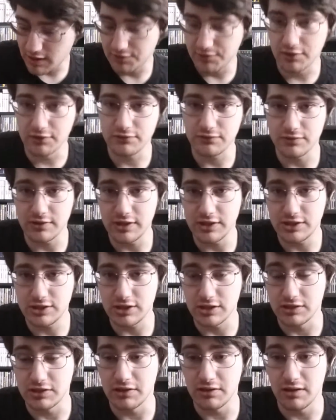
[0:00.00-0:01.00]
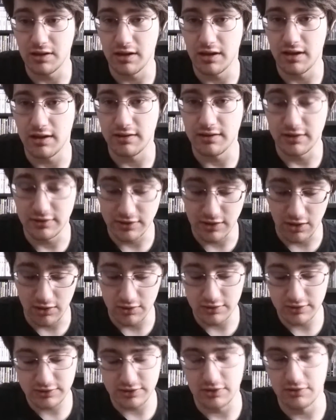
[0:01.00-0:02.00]
Those were each
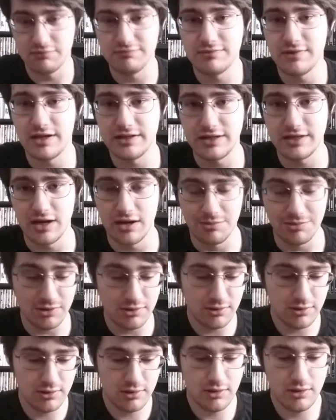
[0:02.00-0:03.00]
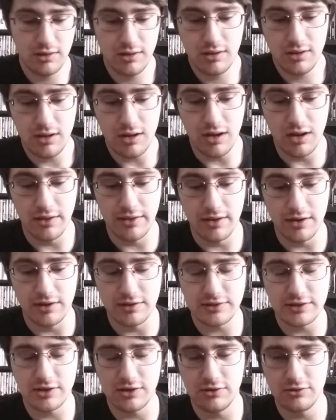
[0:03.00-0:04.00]
$1, so not terrible. Then
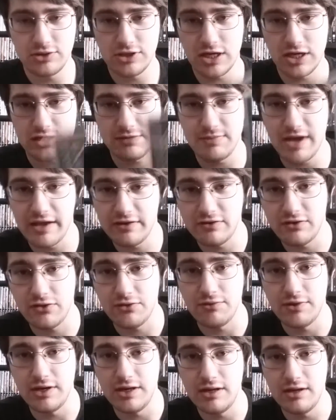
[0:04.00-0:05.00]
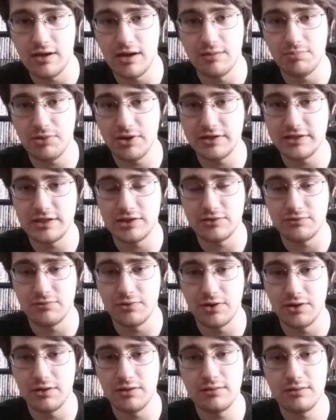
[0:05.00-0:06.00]
also Chess Master 3D on PlayStation
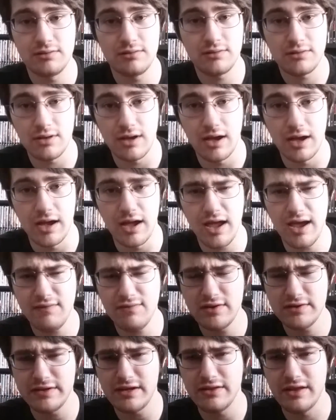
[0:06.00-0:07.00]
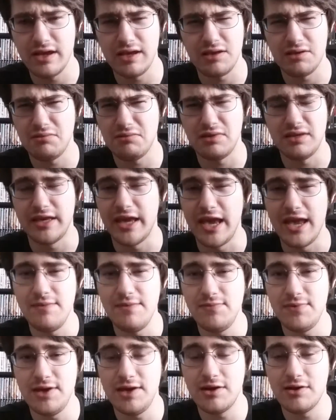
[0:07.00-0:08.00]
1. I have this on
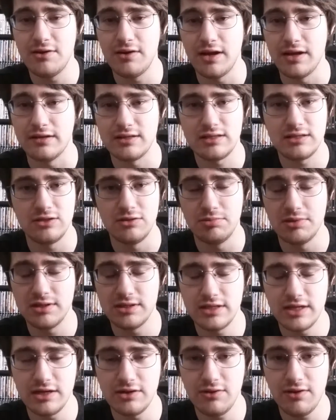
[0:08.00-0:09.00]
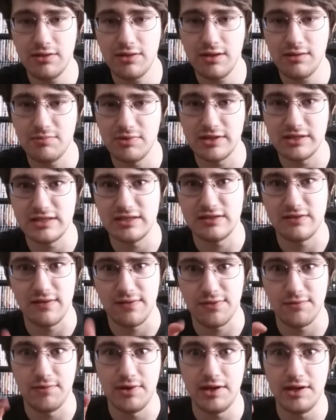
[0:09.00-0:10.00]
Game Gear and Super Nintendo, I think, but this is the
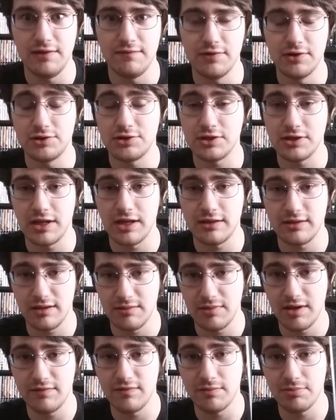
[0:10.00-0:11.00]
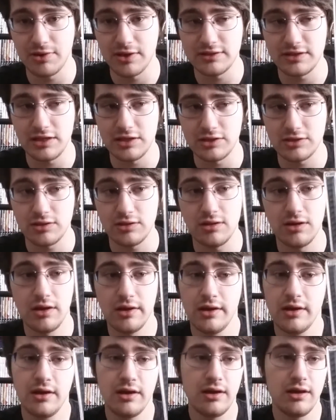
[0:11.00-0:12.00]
3D version that they made for PlayStation.
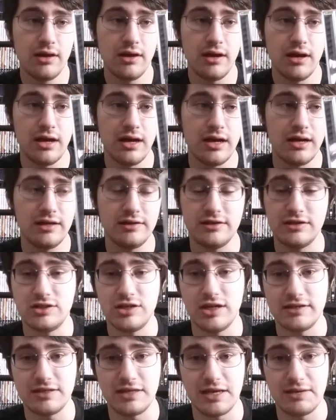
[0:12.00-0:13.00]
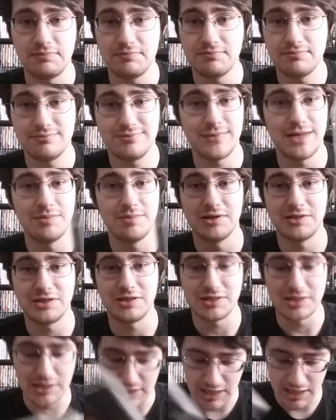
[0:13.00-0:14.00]
It's a chess game, not much
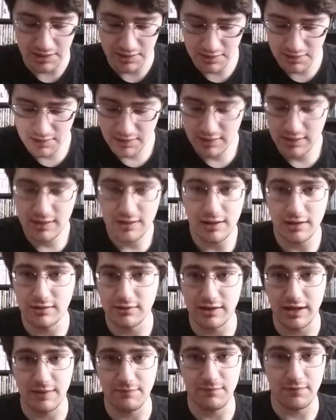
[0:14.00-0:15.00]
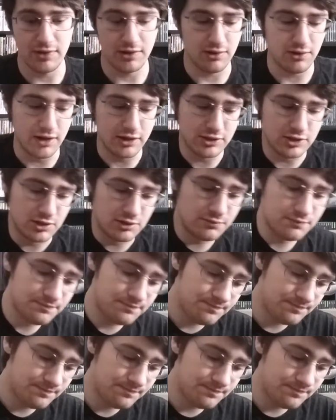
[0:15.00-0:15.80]
else to say. Another game for the collection.